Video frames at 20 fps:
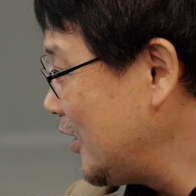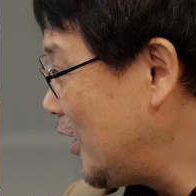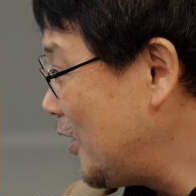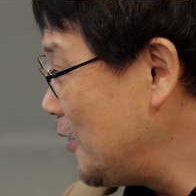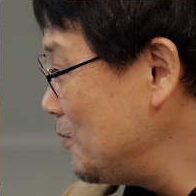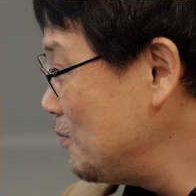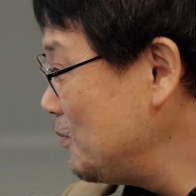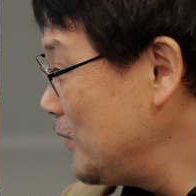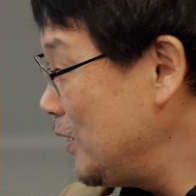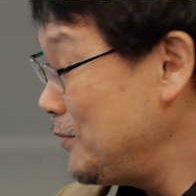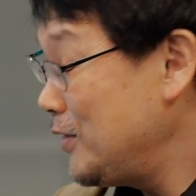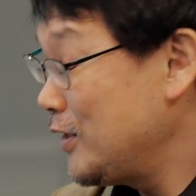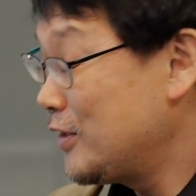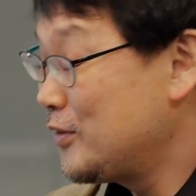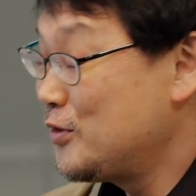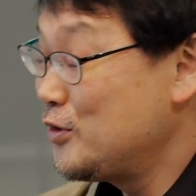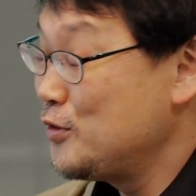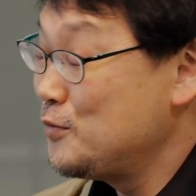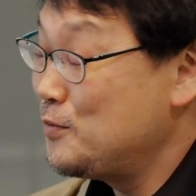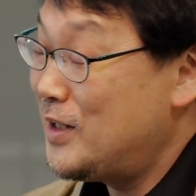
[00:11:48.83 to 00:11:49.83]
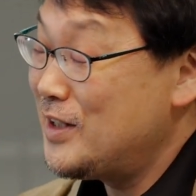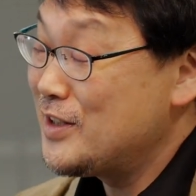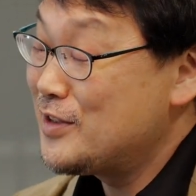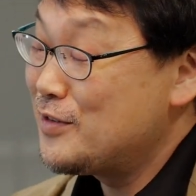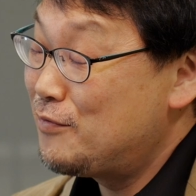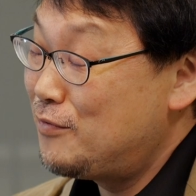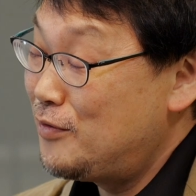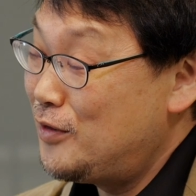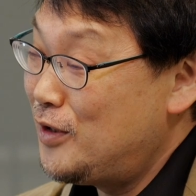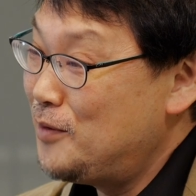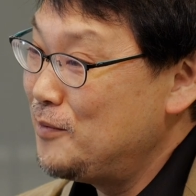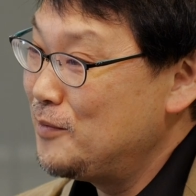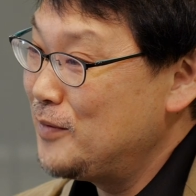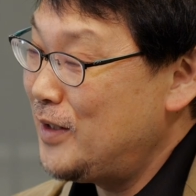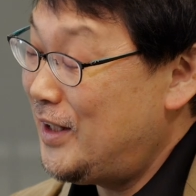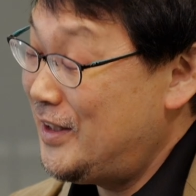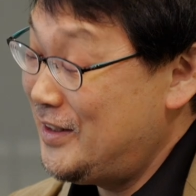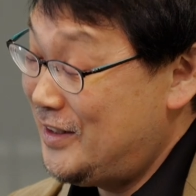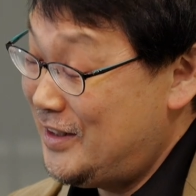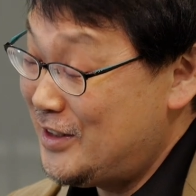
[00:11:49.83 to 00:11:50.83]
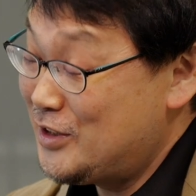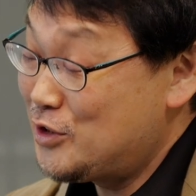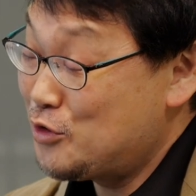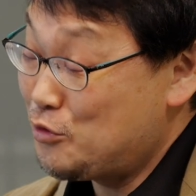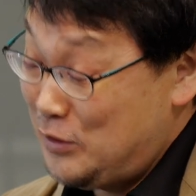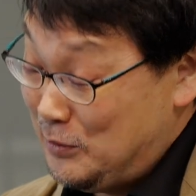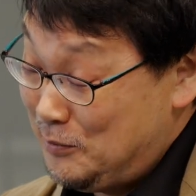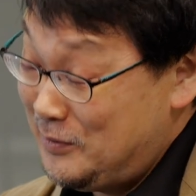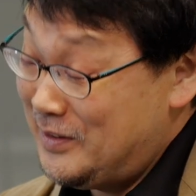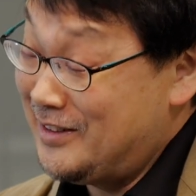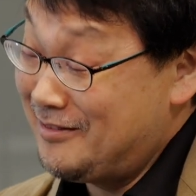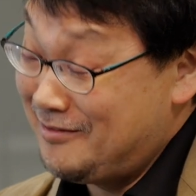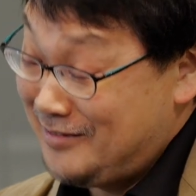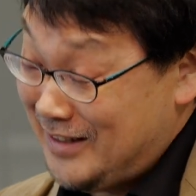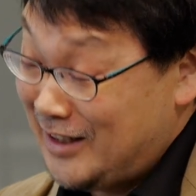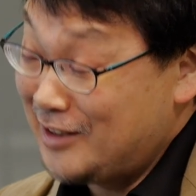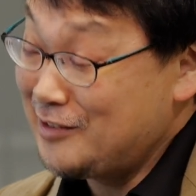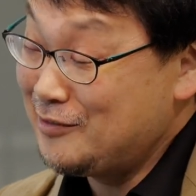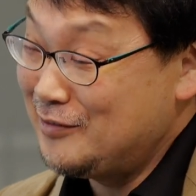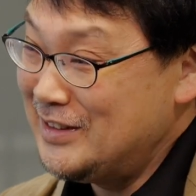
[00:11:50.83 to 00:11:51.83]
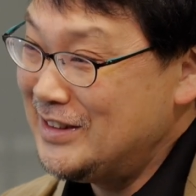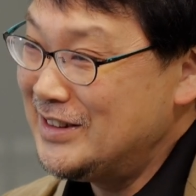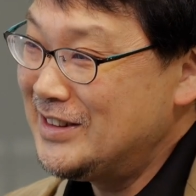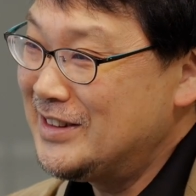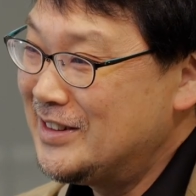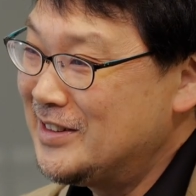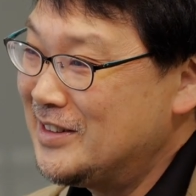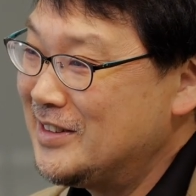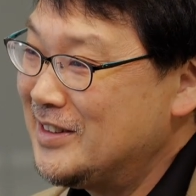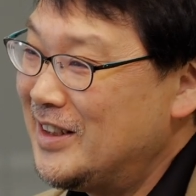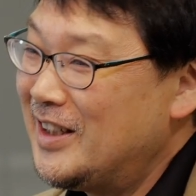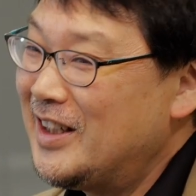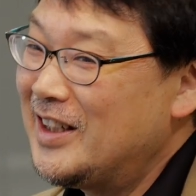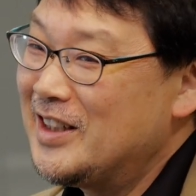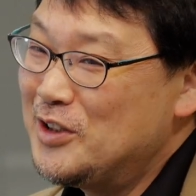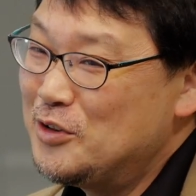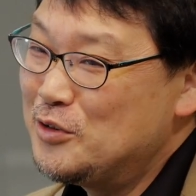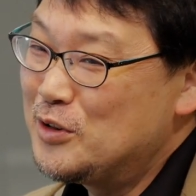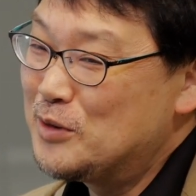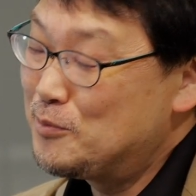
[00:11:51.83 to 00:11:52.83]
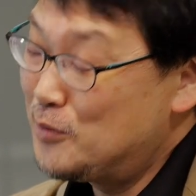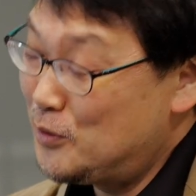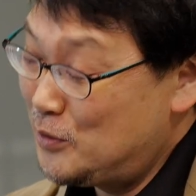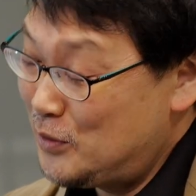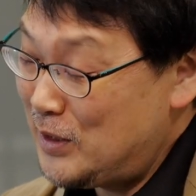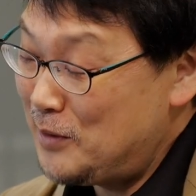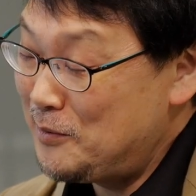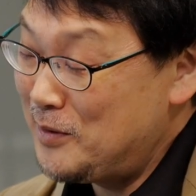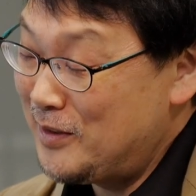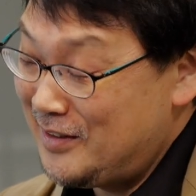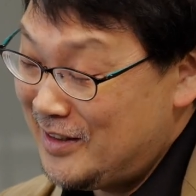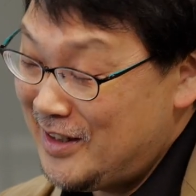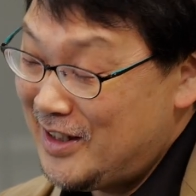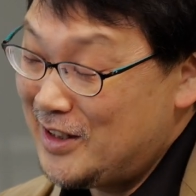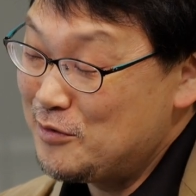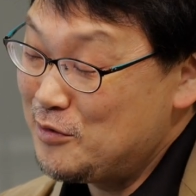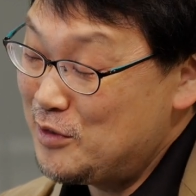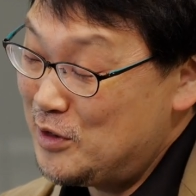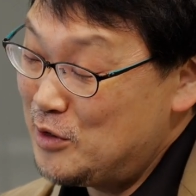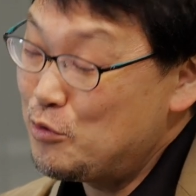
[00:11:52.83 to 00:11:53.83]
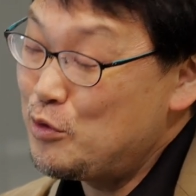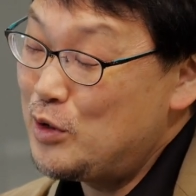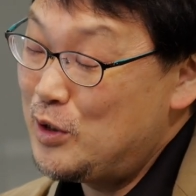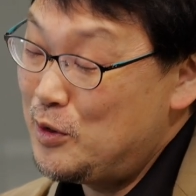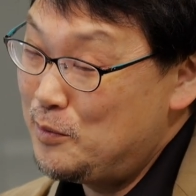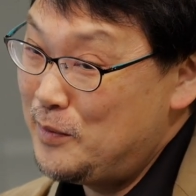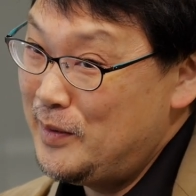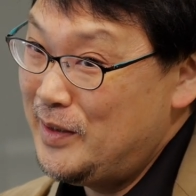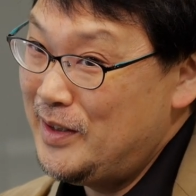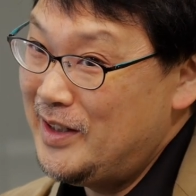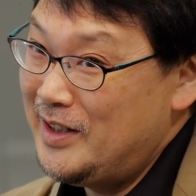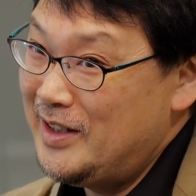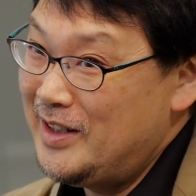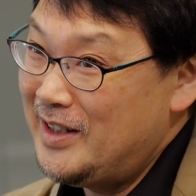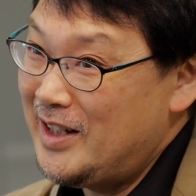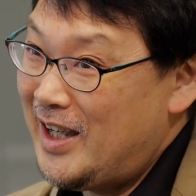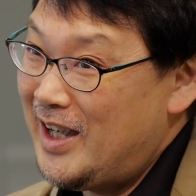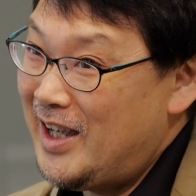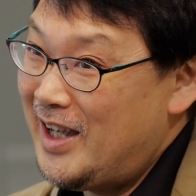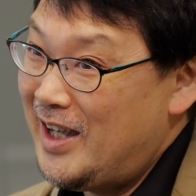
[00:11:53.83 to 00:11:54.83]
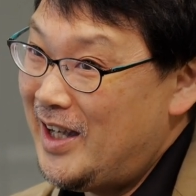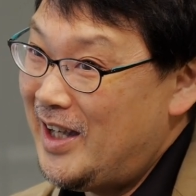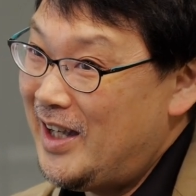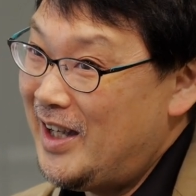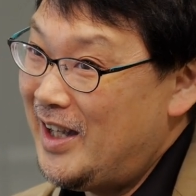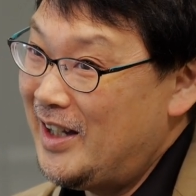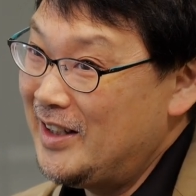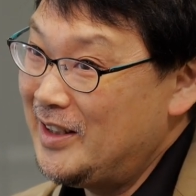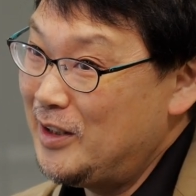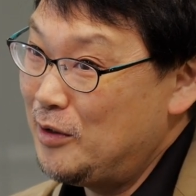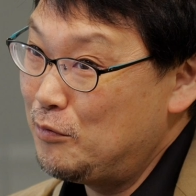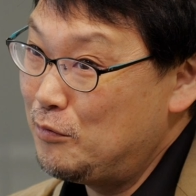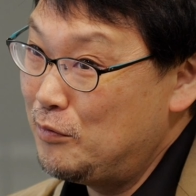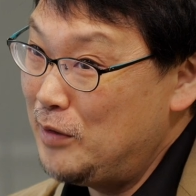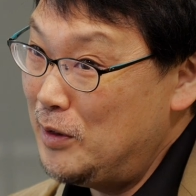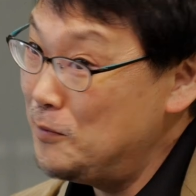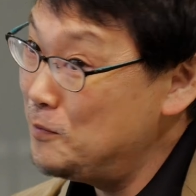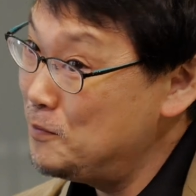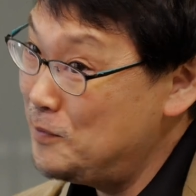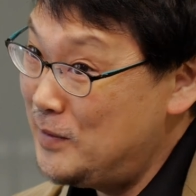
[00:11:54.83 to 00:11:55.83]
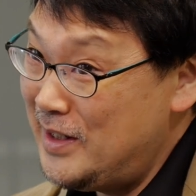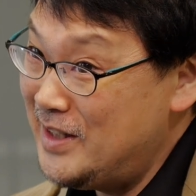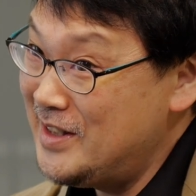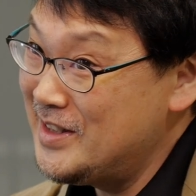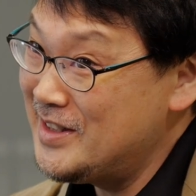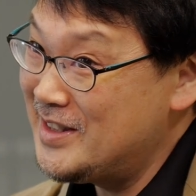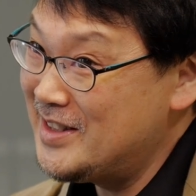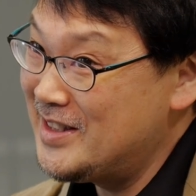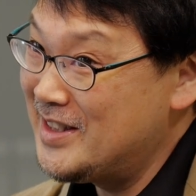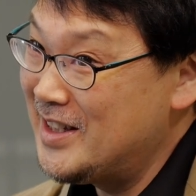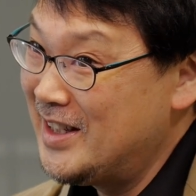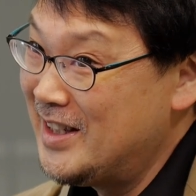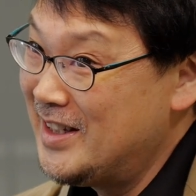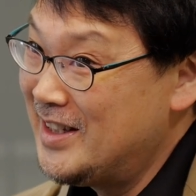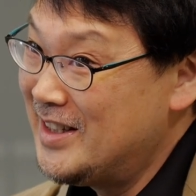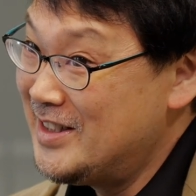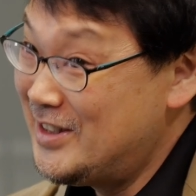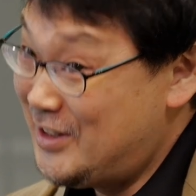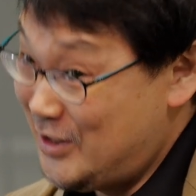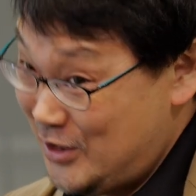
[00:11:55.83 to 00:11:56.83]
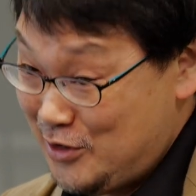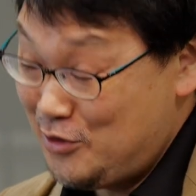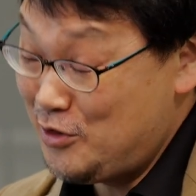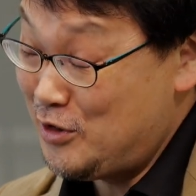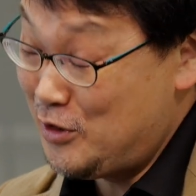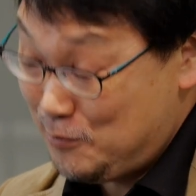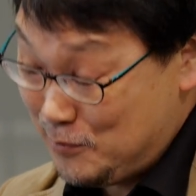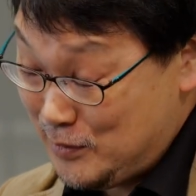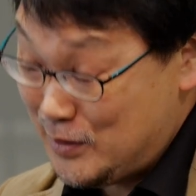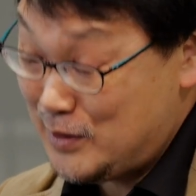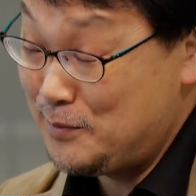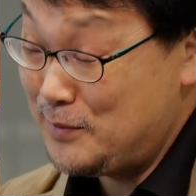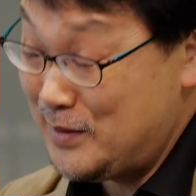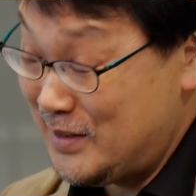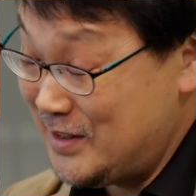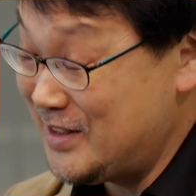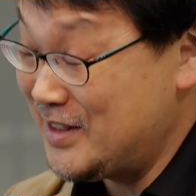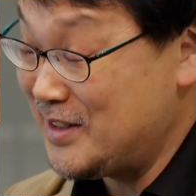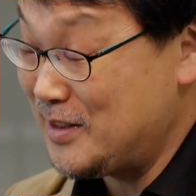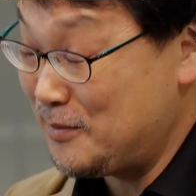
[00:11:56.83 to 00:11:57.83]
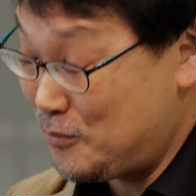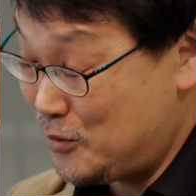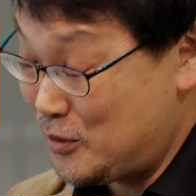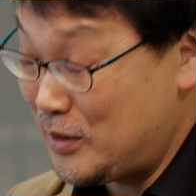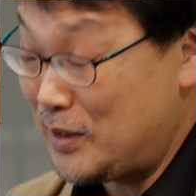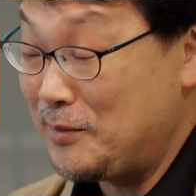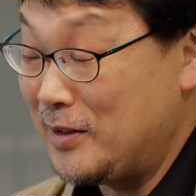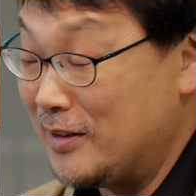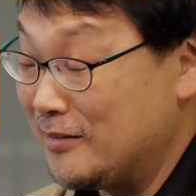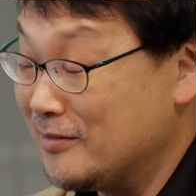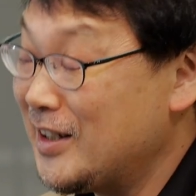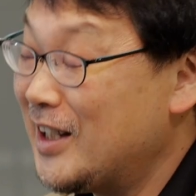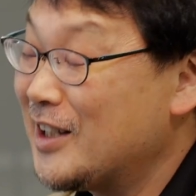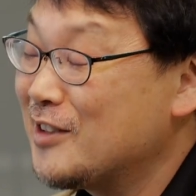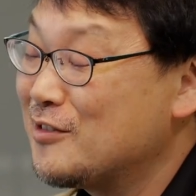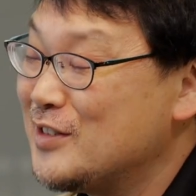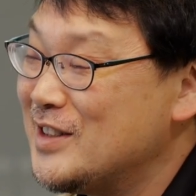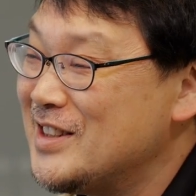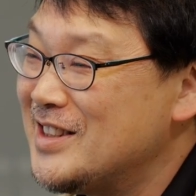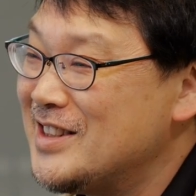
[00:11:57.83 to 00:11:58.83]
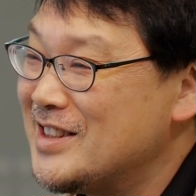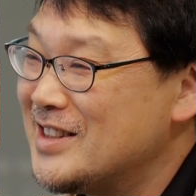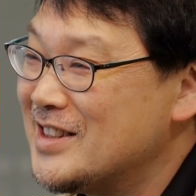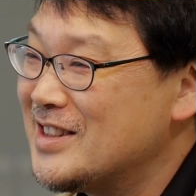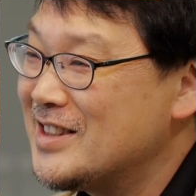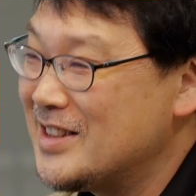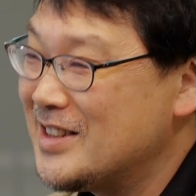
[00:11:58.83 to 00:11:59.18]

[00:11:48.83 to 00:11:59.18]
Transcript: Don't mimic too much from other scripting language. Your programming language will be the web-based general purpose programming language.